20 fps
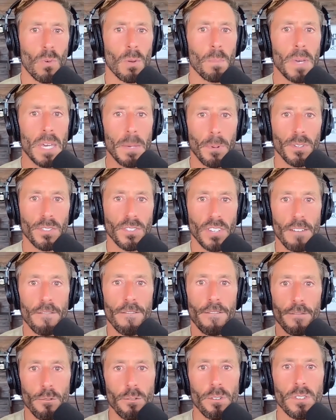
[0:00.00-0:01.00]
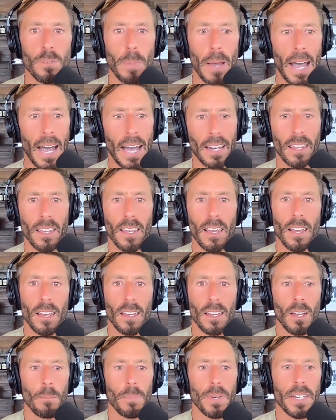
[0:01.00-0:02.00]
when people say fruit is bad,
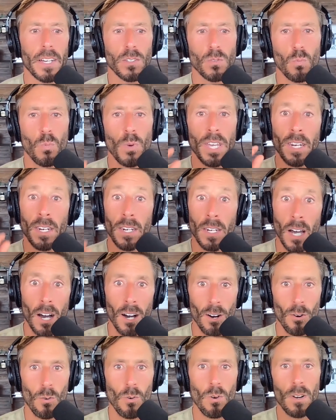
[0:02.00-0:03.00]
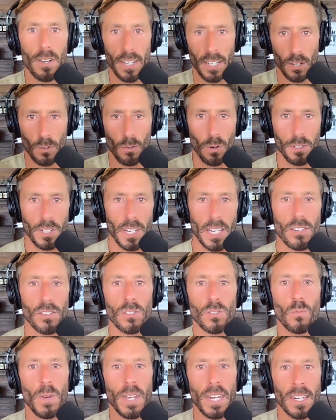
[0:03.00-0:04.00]
because we know, in
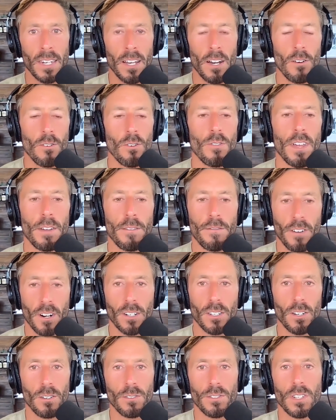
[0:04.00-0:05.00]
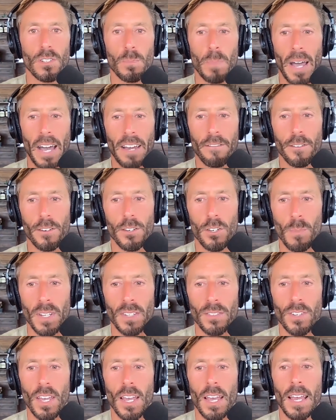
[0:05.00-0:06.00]
quotations, we know that fructose is bad for
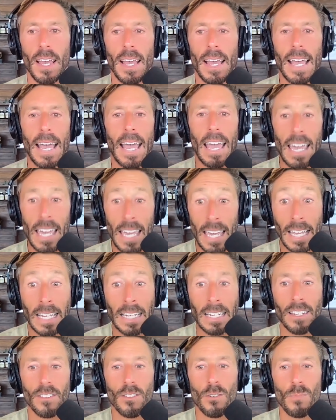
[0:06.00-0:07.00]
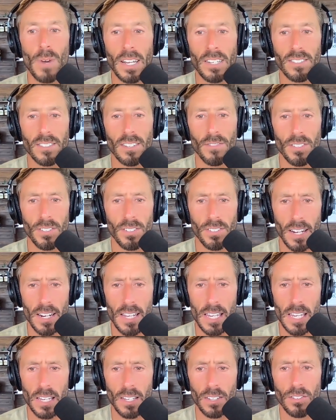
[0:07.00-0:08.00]
humans. And the rest of the
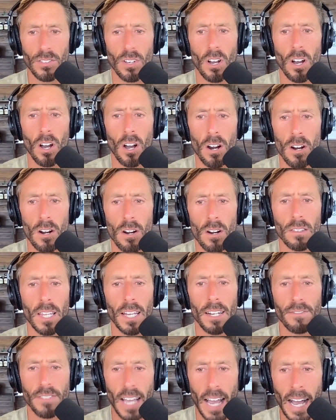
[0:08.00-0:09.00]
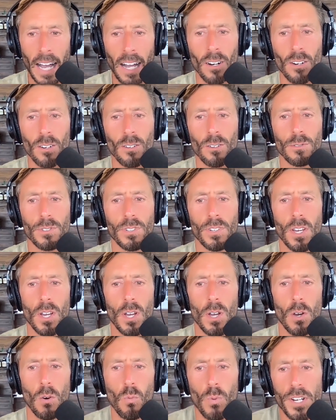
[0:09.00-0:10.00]
studies are left out,
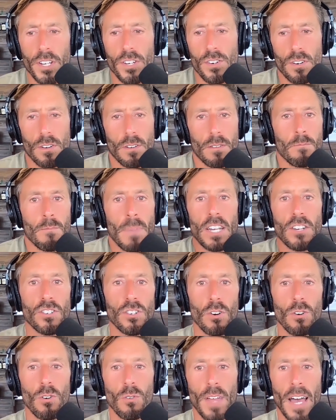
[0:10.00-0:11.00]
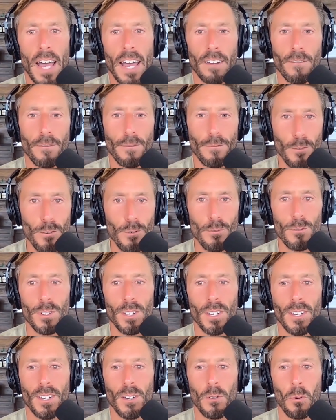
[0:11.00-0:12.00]
which may show that
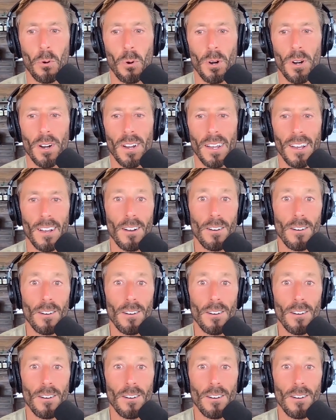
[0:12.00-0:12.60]
fruit or